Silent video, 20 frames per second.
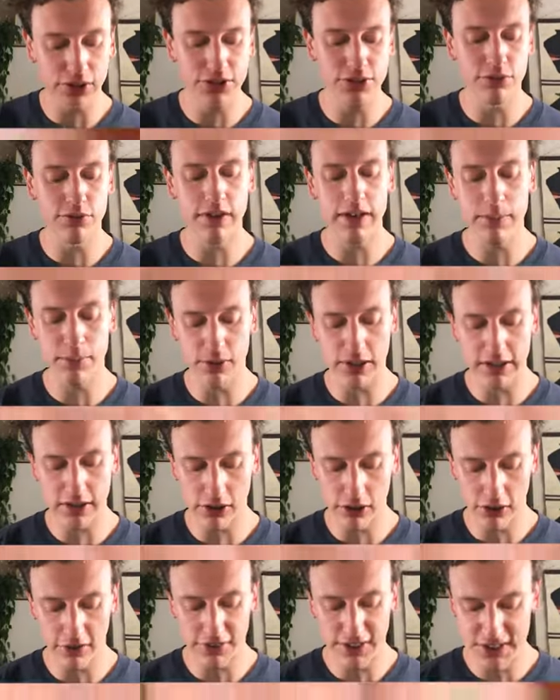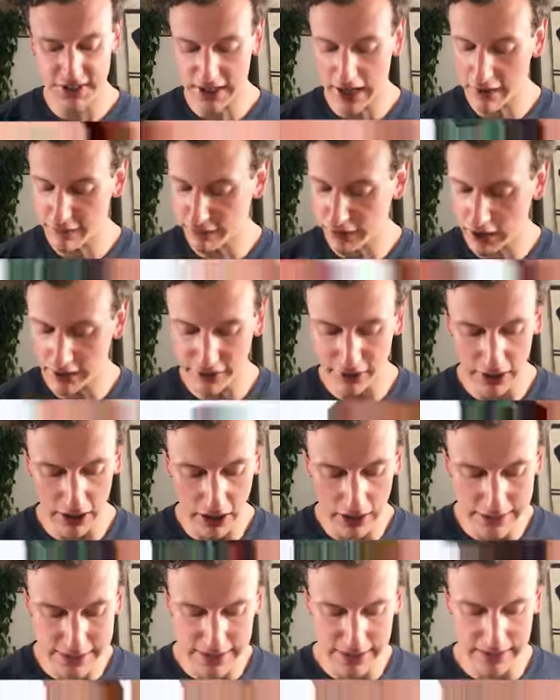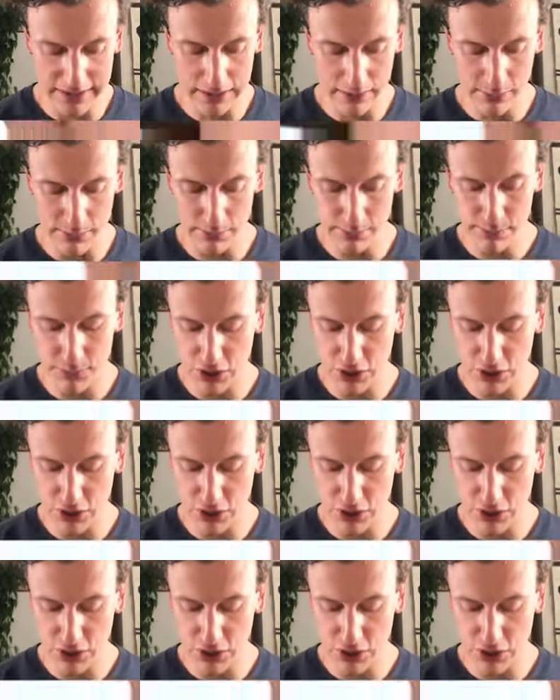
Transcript: not to reprint a lot of the set 5 cards in the